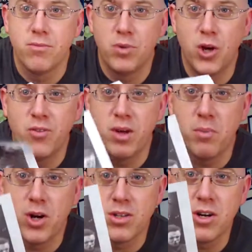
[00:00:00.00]

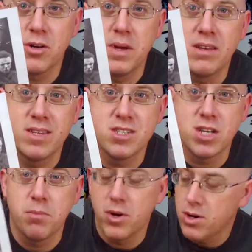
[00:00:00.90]
November talking about
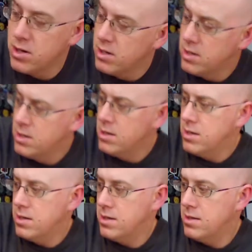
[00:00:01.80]
December.
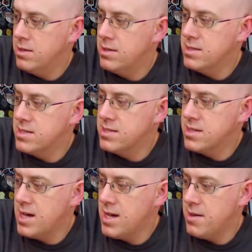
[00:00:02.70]
This is
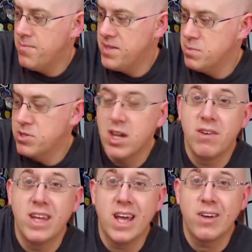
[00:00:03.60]
uh, supposed to have
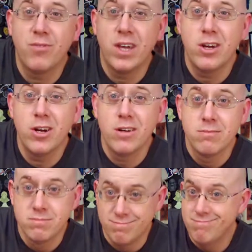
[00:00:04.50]
a NECA figure.
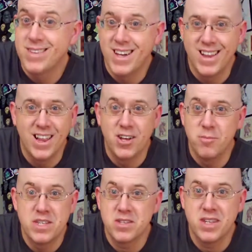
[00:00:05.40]
I love
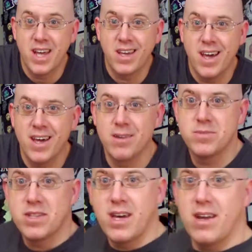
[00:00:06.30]
me some NECA
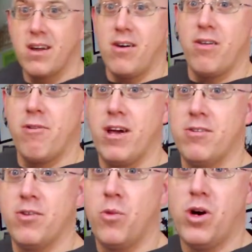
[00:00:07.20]
items. I got it all around
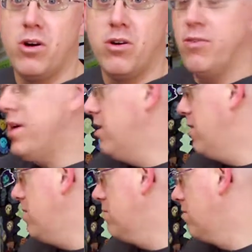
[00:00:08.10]
on the wall over
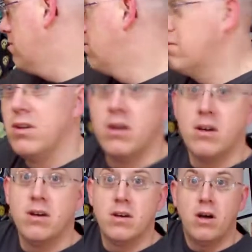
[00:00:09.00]
here and
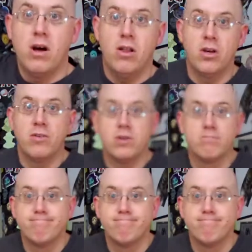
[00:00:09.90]
all over.